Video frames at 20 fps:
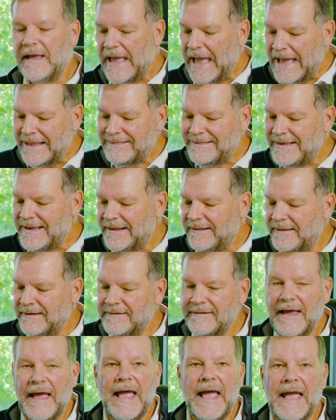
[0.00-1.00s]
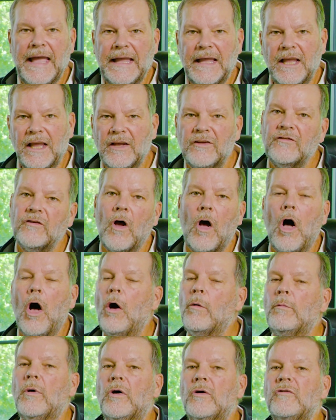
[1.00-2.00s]
at the end of the day, it's
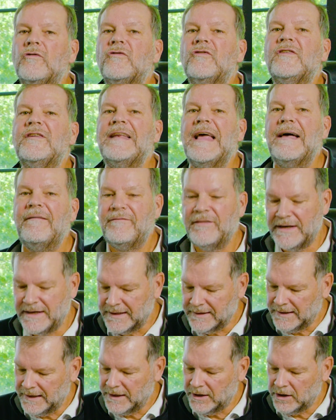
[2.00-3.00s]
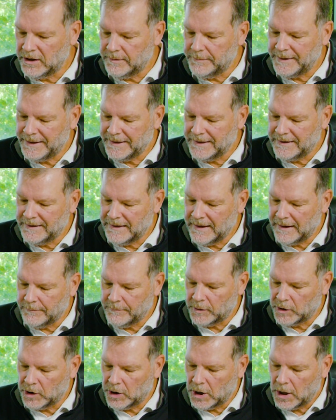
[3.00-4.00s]
almost definitely going to be a
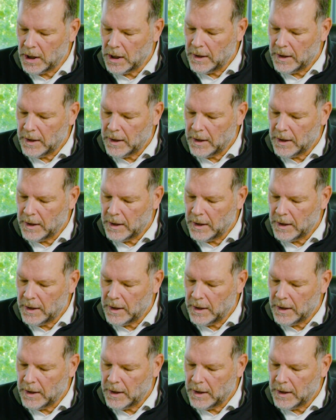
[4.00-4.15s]
number